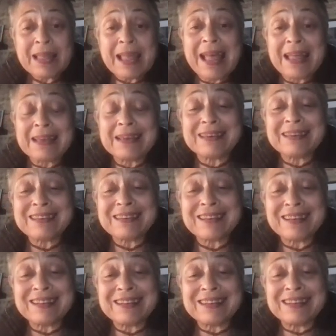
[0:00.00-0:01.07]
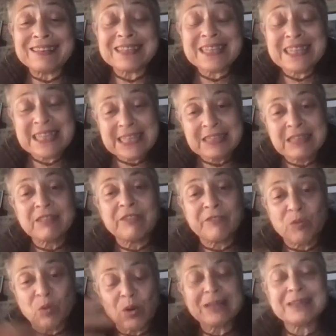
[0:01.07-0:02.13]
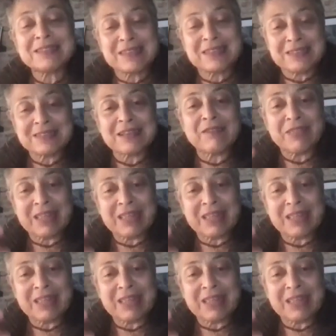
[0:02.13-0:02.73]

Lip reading: And until the voices of